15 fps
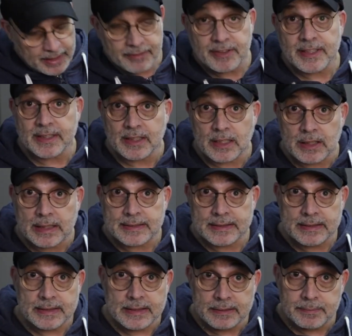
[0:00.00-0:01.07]
everything that I
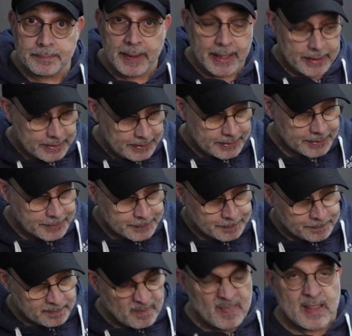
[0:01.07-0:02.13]
see back here
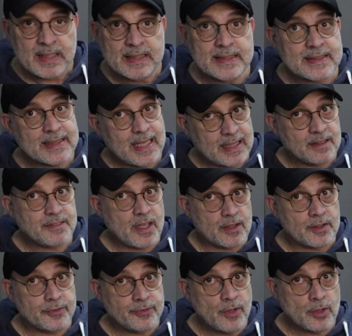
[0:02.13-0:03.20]
is kind of
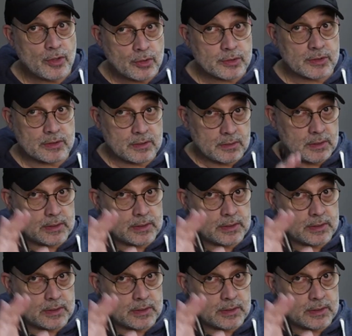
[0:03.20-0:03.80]
out of focus.